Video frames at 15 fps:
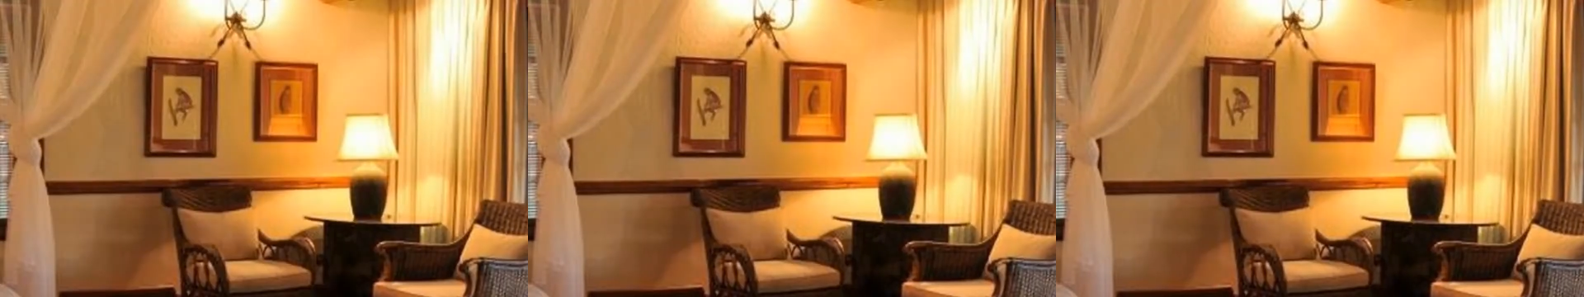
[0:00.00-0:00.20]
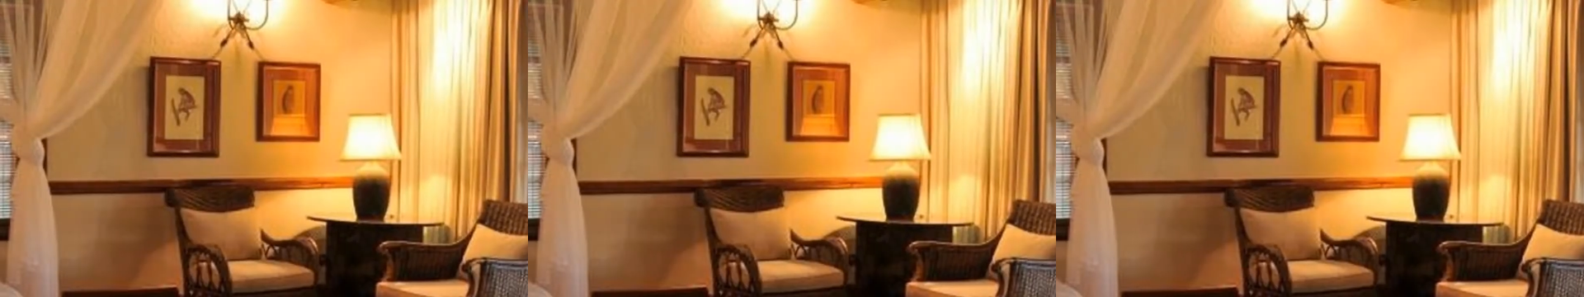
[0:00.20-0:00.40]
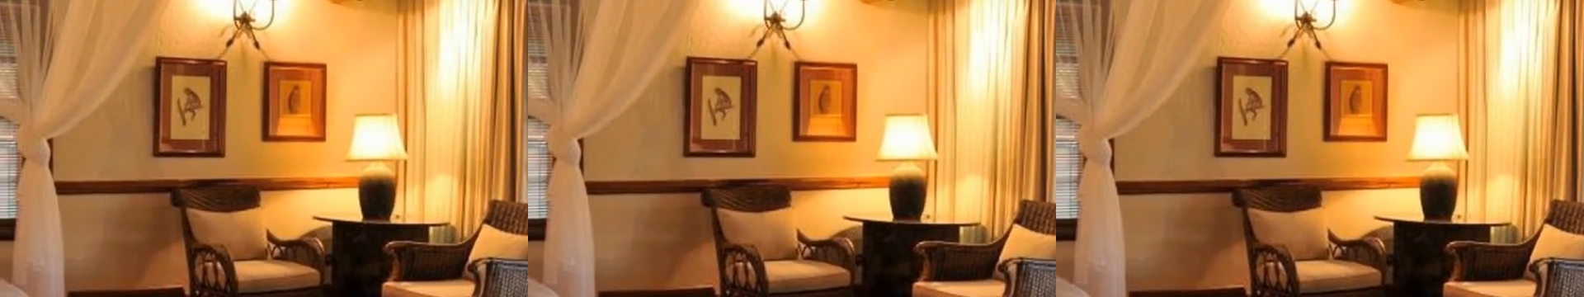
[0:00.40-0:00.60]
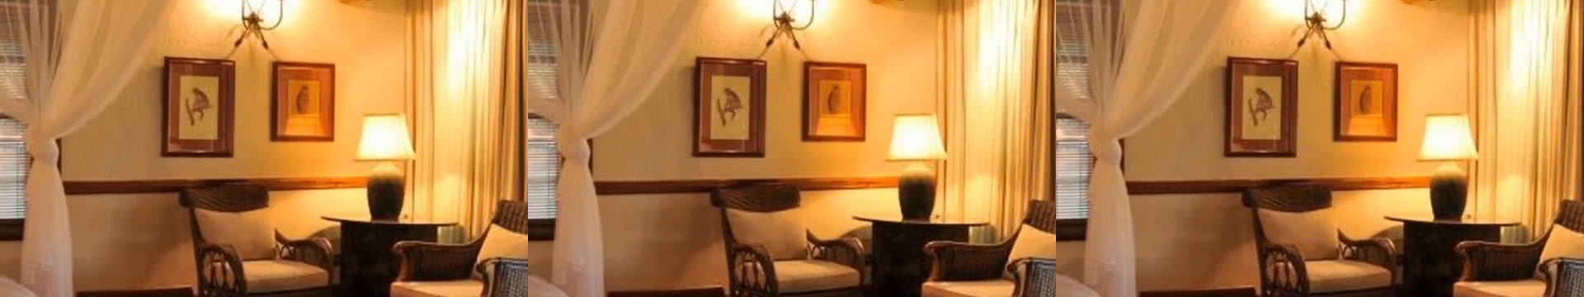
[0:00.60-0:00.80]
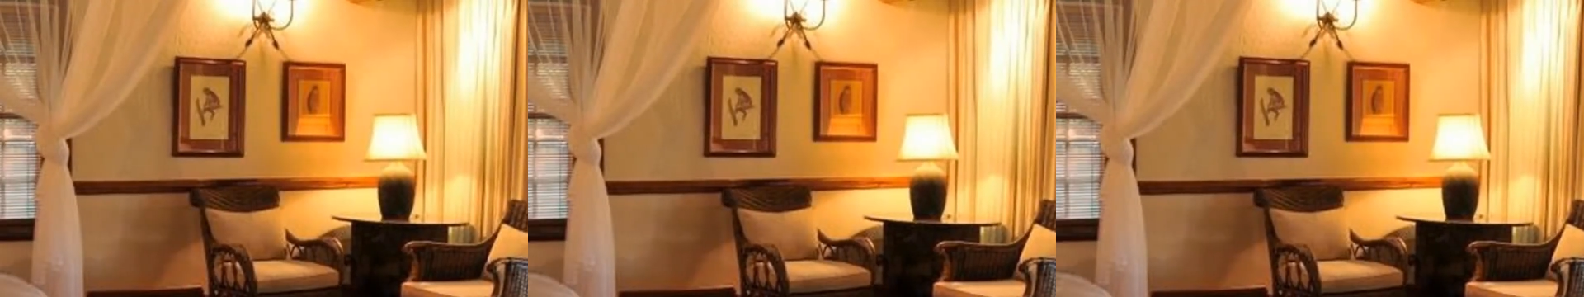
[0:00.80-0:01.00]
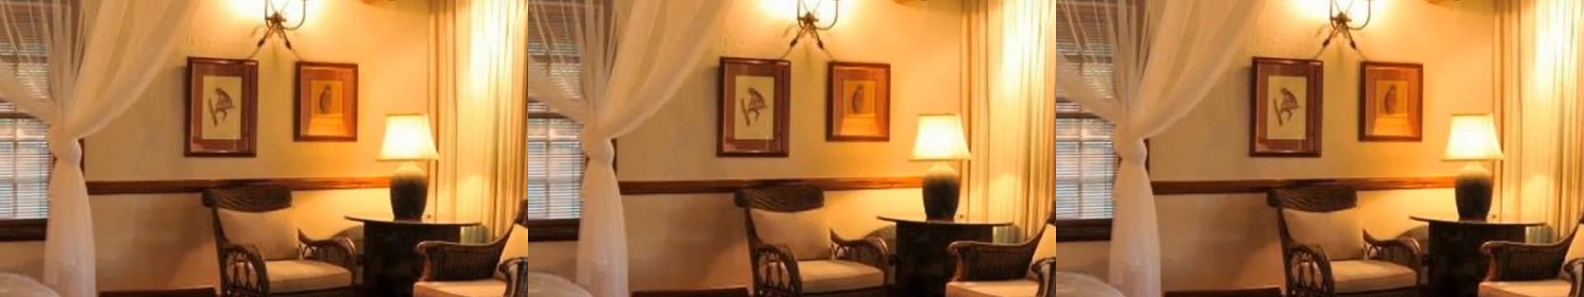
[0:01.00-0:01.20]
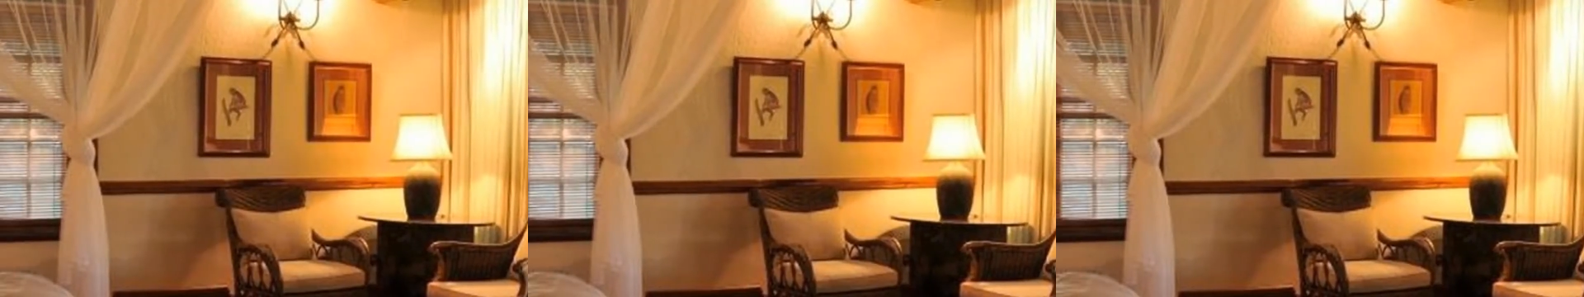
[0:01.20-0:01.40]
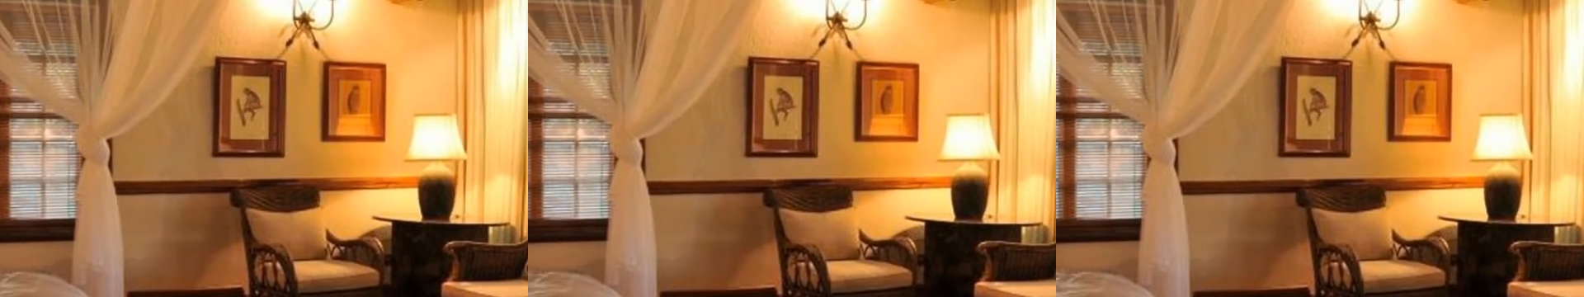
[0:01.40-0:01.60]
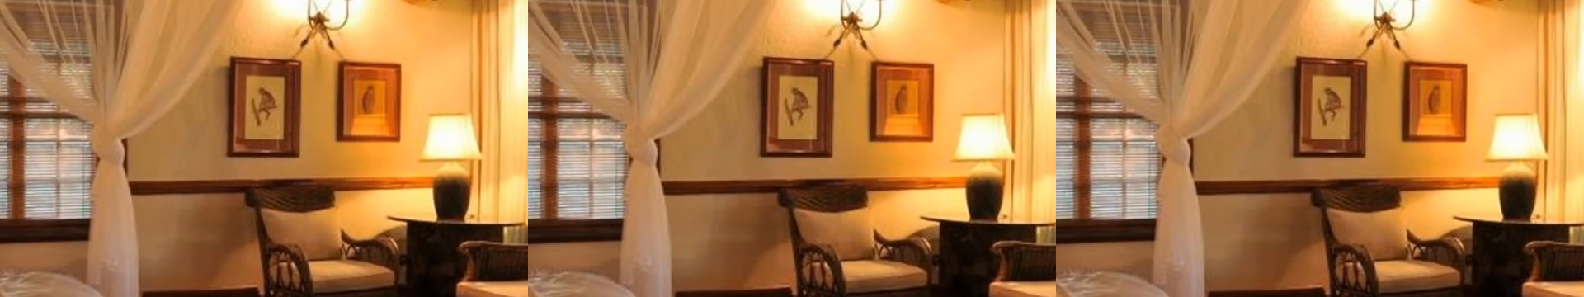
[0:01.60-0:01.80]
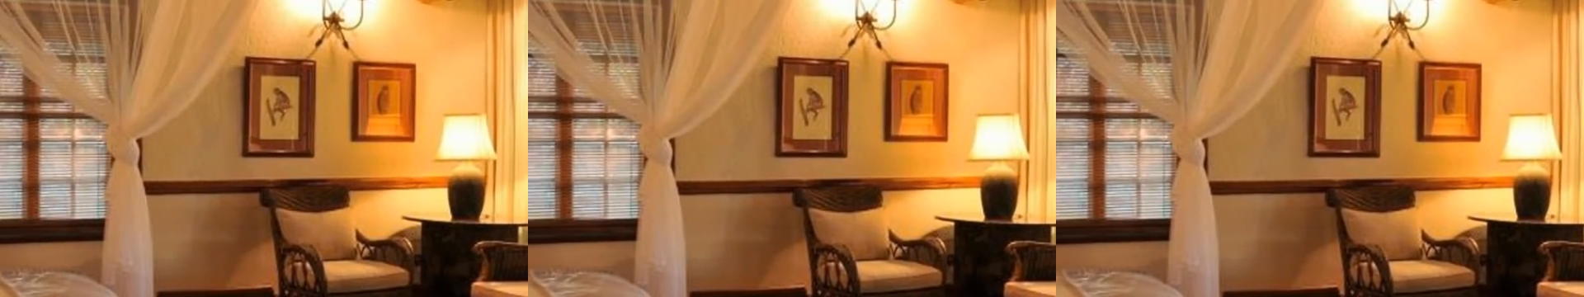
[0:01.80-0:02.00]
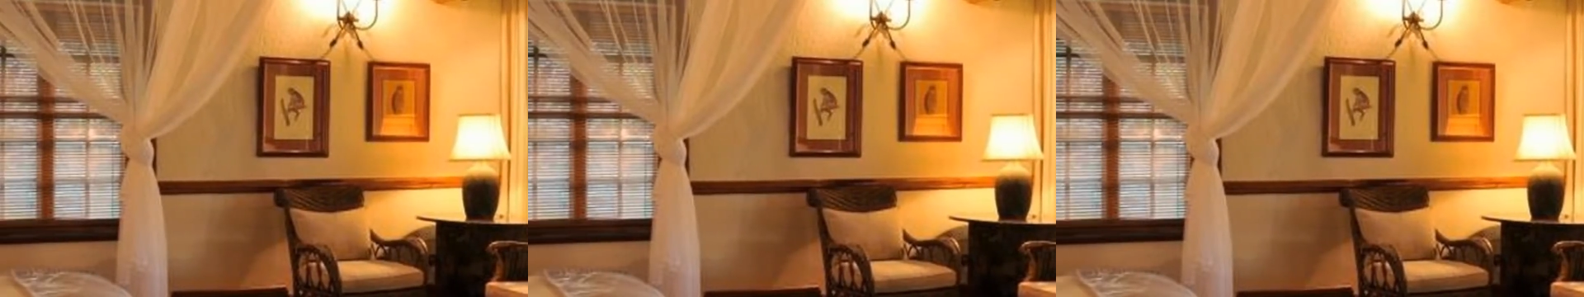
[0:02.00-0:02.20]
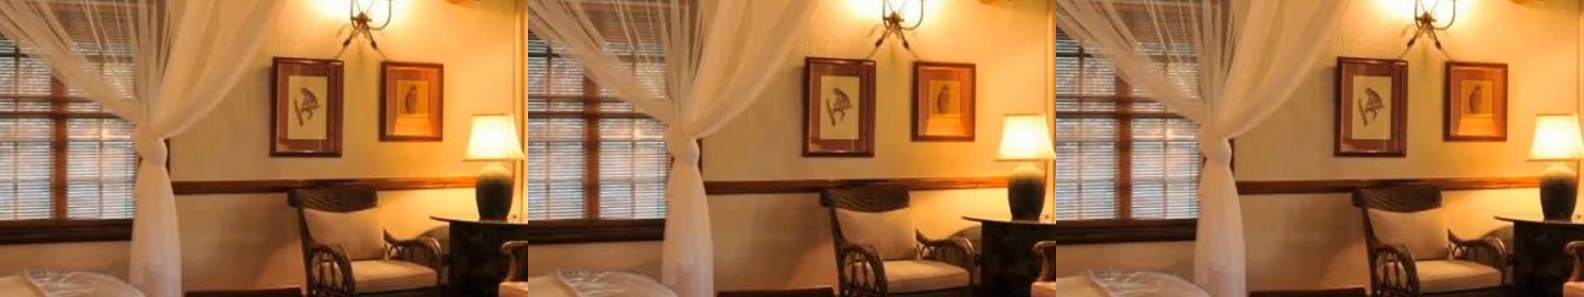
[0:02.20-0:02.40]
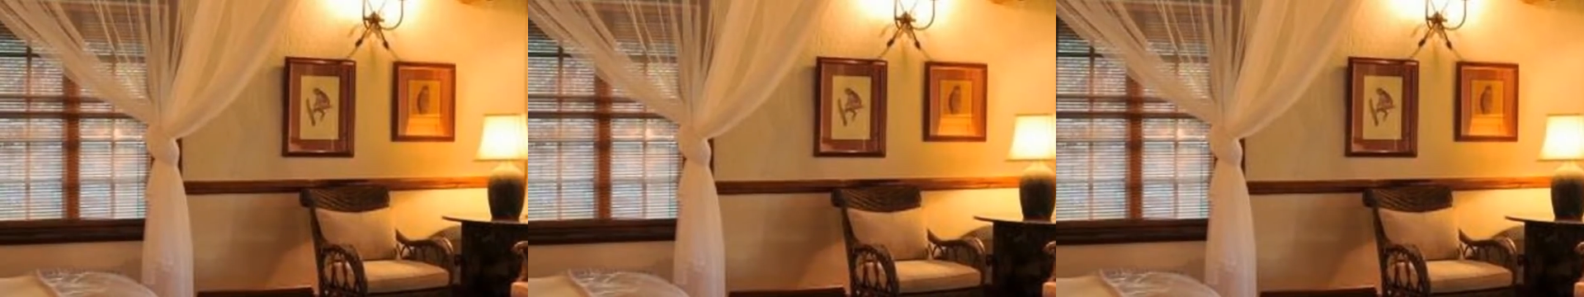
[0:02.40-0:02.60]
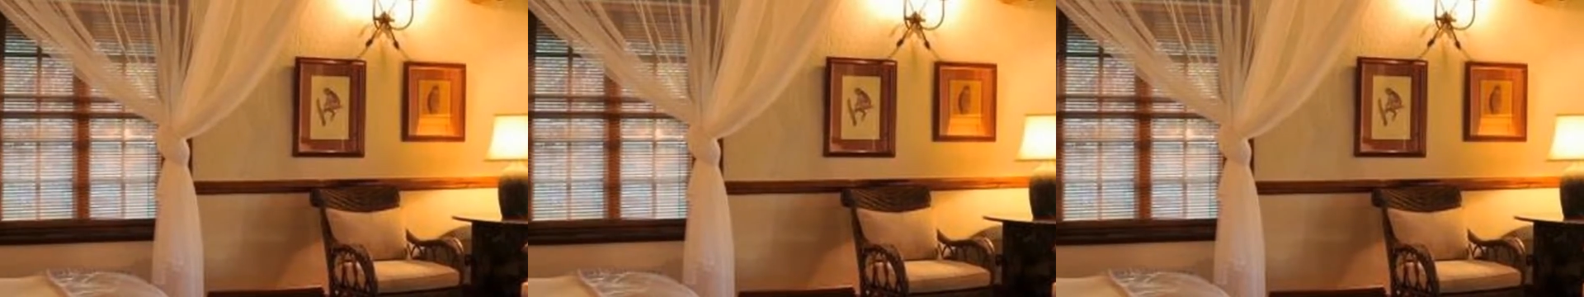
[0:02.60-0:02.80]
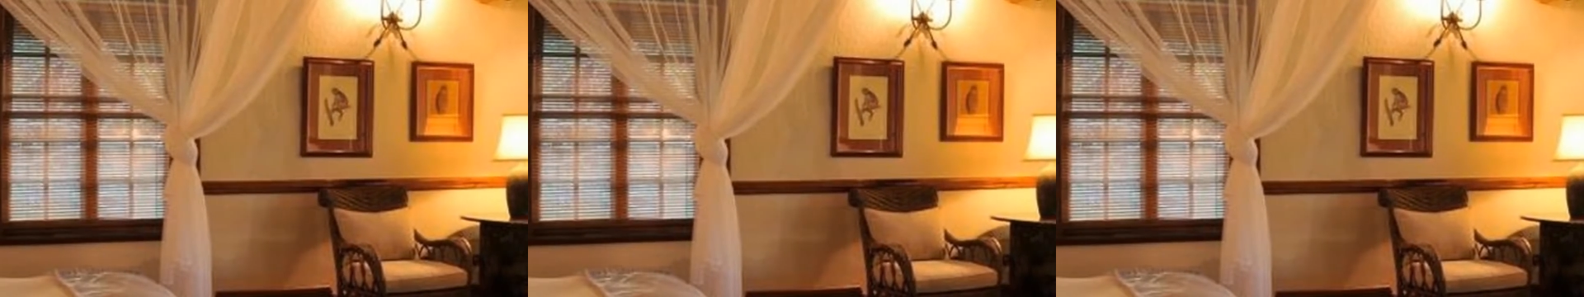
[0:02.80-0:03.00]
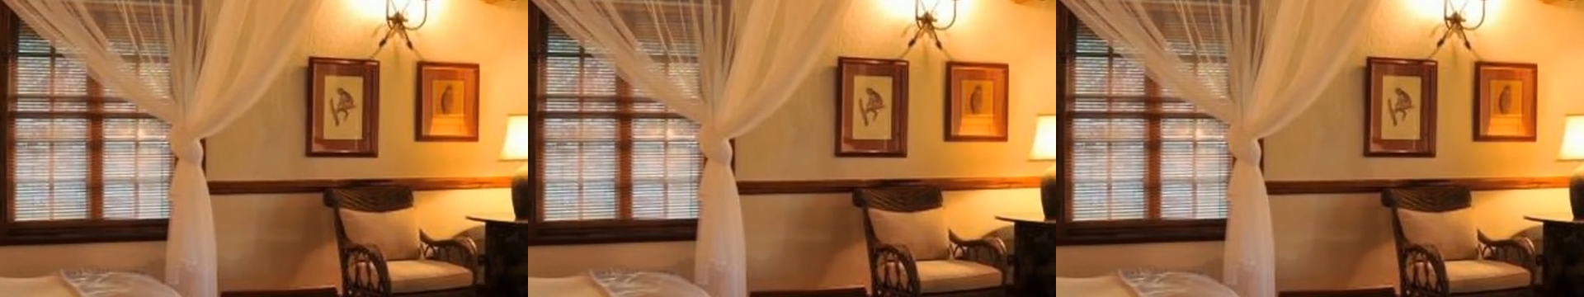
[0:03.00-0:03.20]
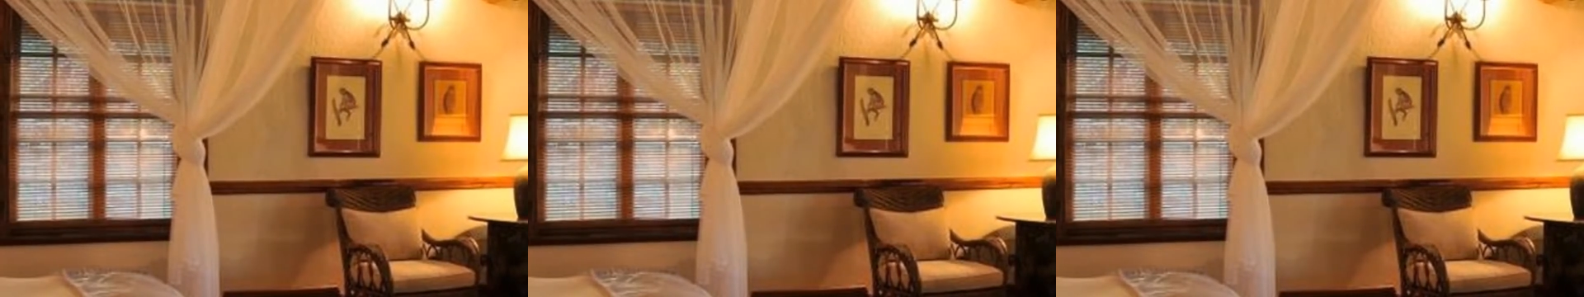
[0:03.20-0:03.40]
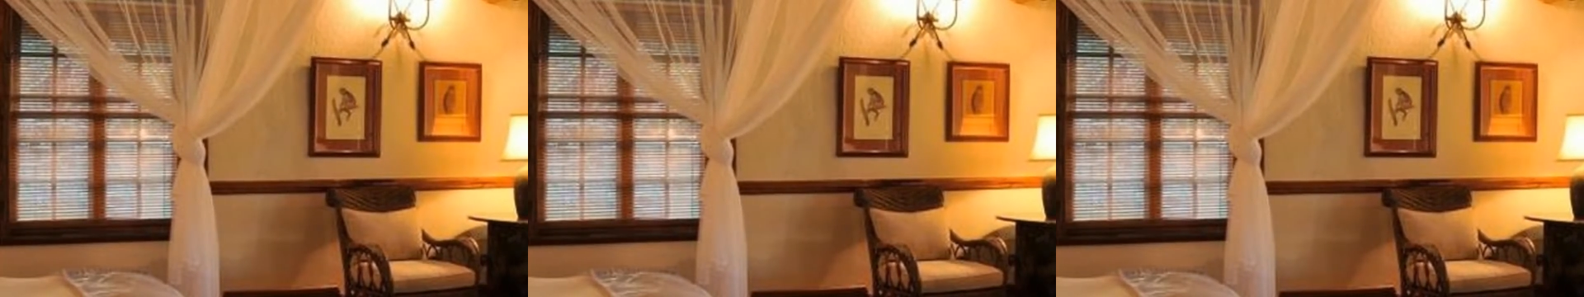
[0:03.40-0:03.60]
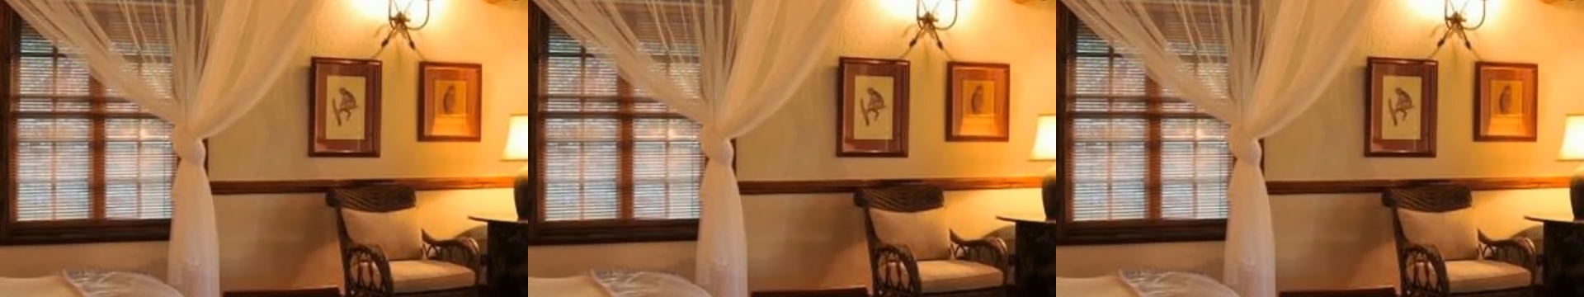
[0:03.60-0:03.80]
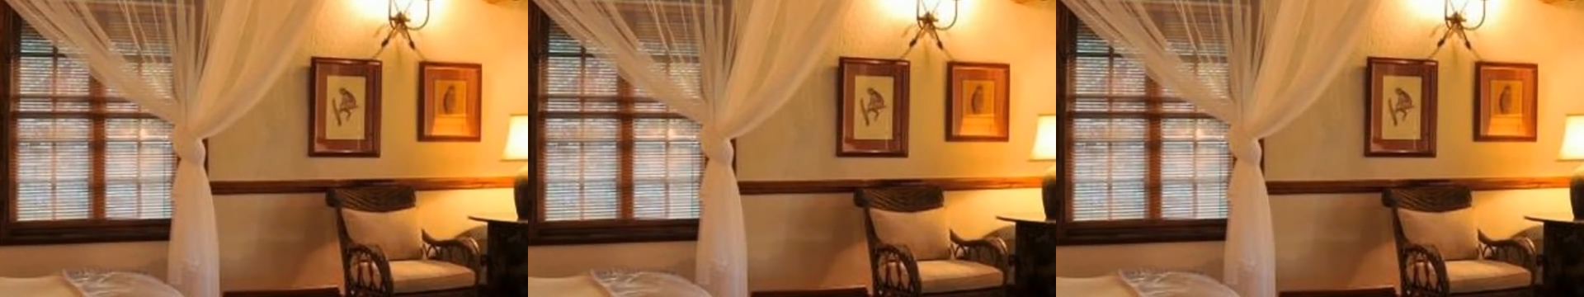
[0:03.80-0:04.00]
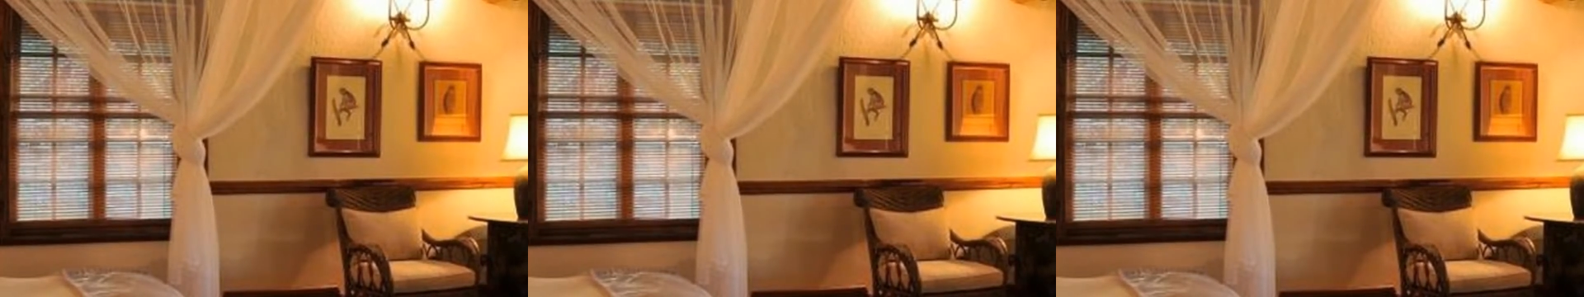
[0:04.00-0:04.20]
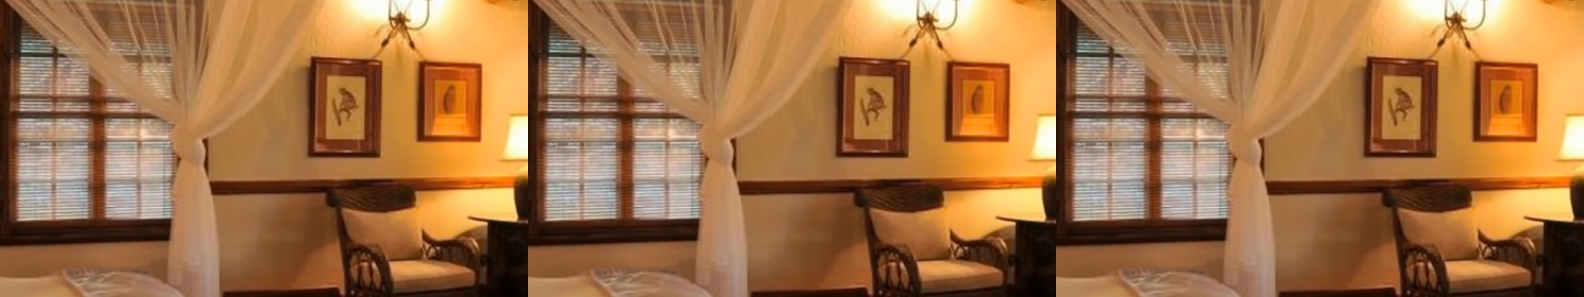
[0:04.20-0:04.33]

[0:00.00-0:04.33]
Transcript: (no speaker visible)